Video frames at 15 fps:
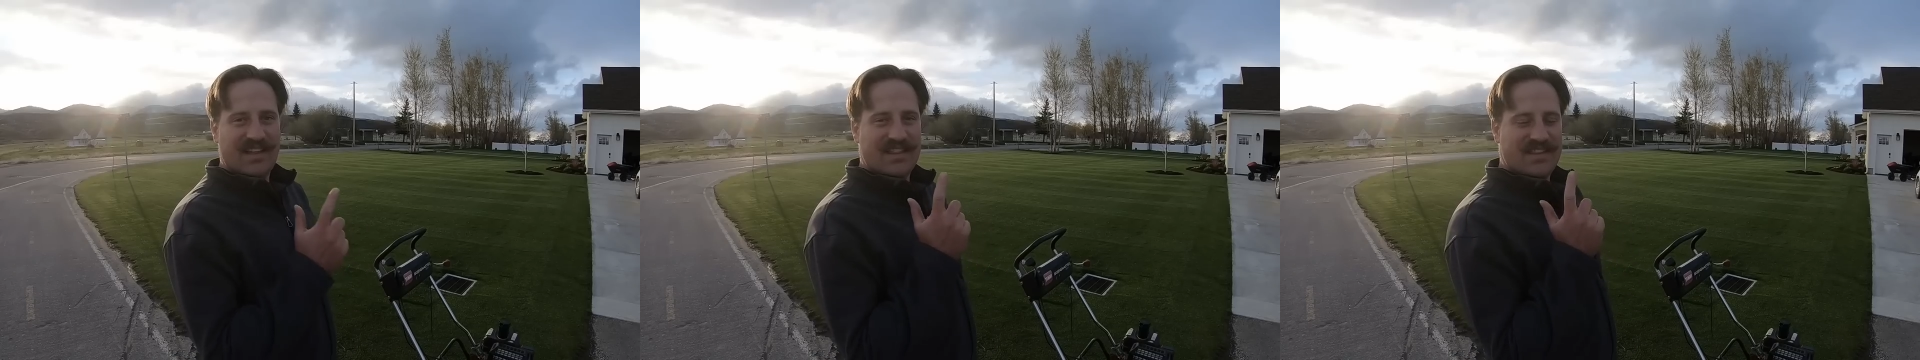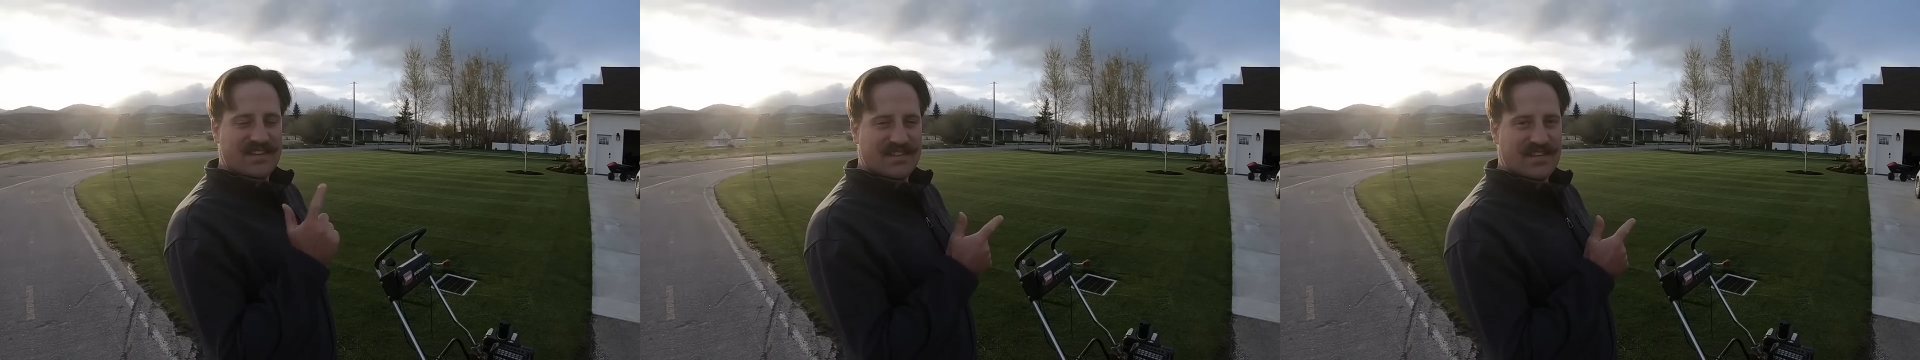
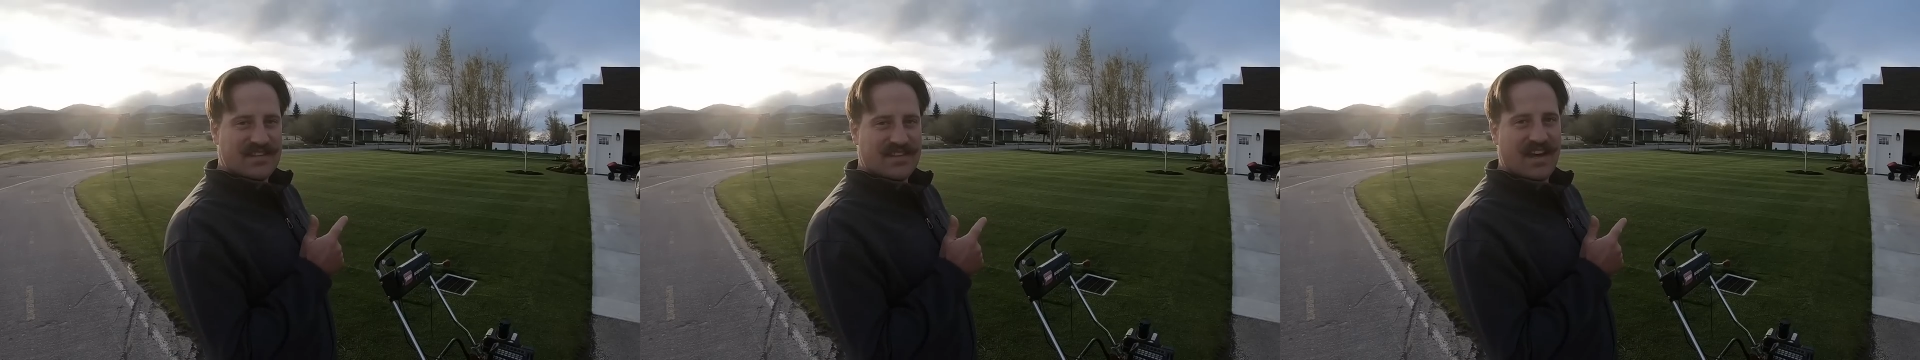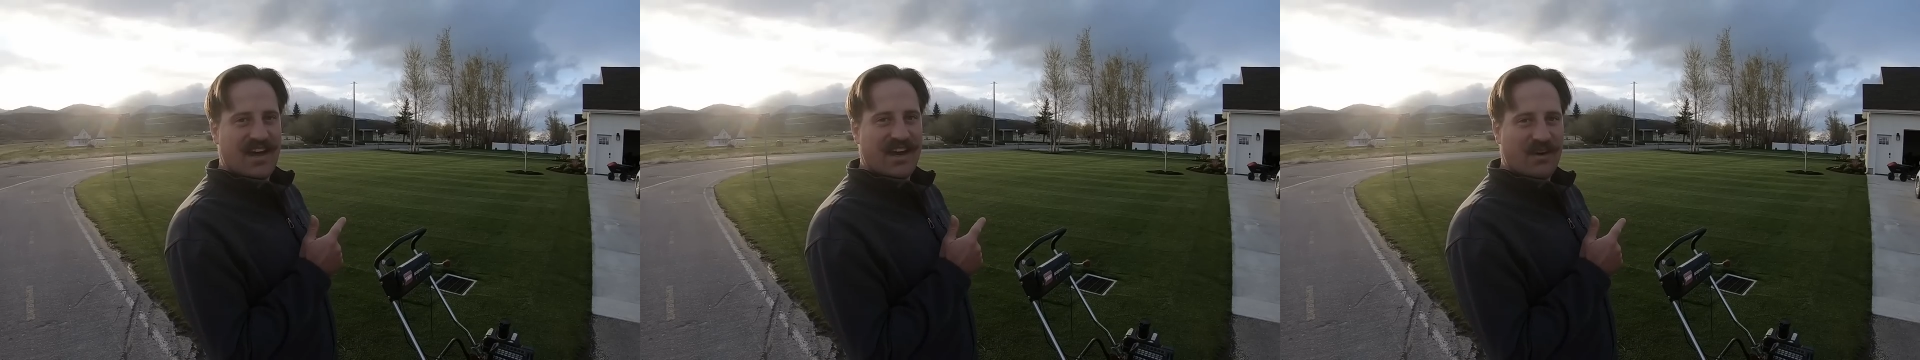This is
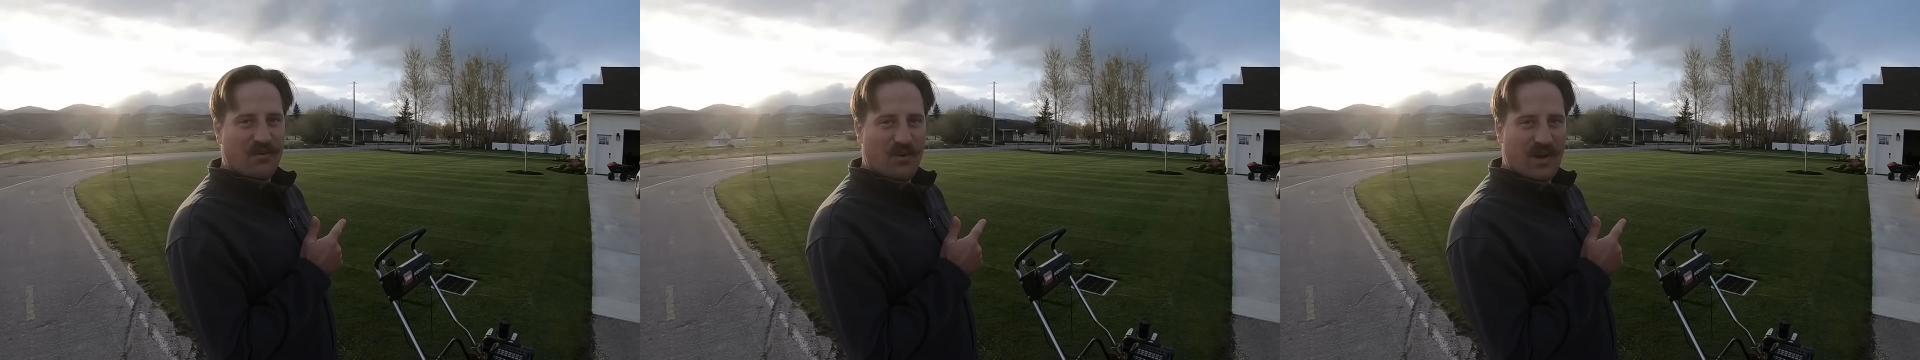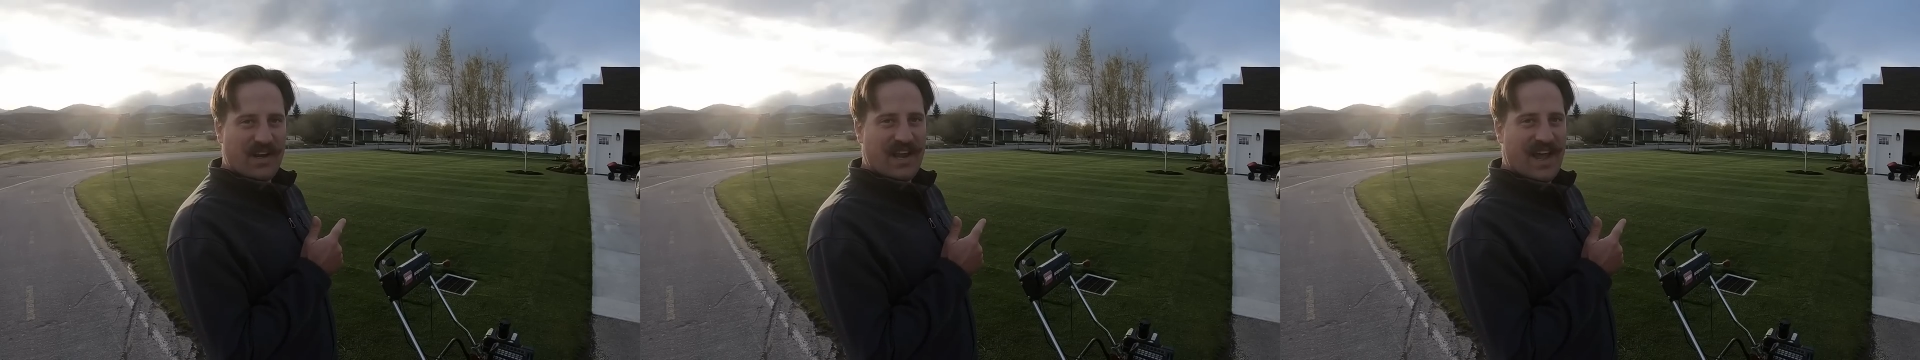cut at
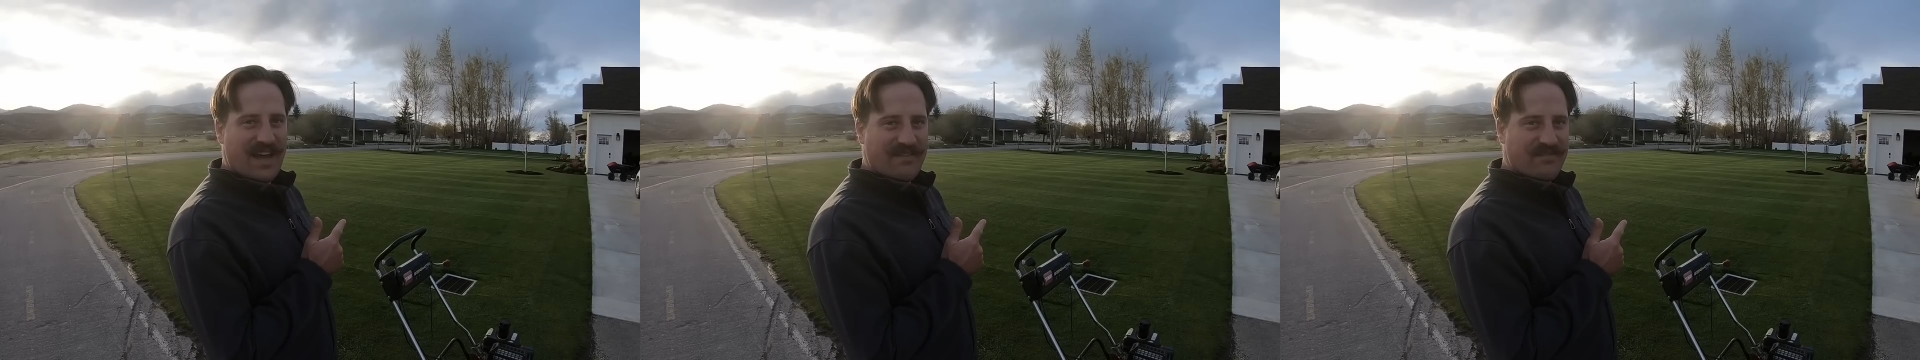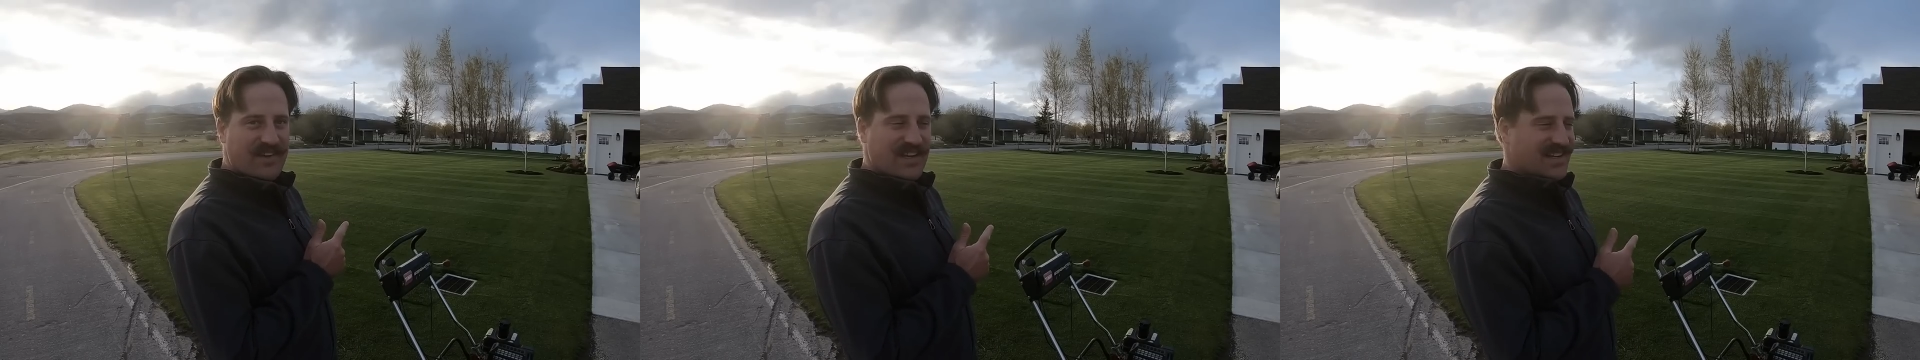
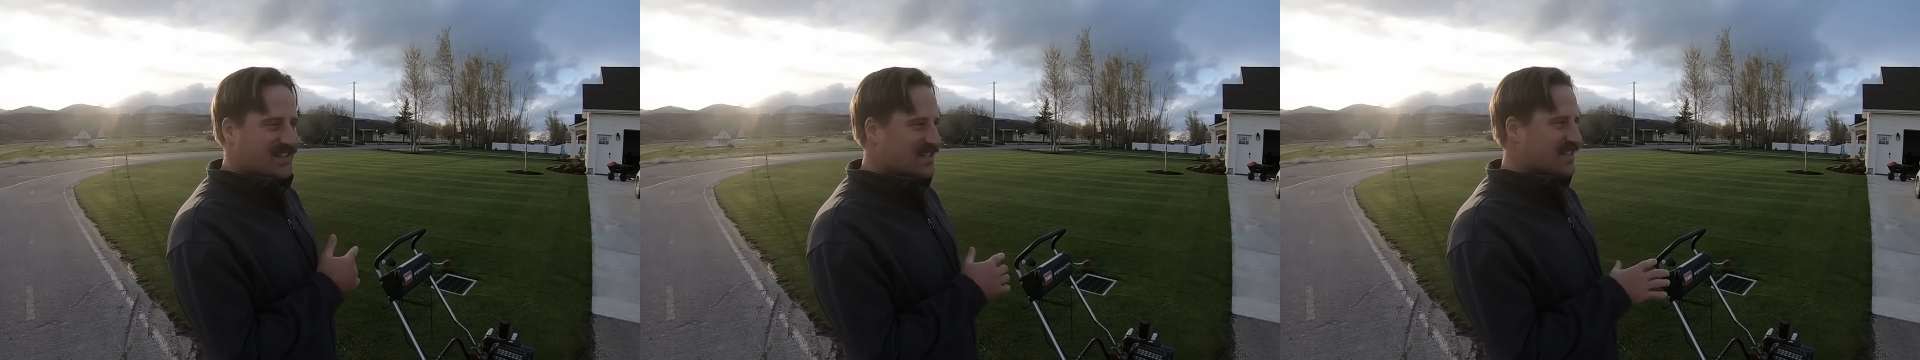1/2 inch.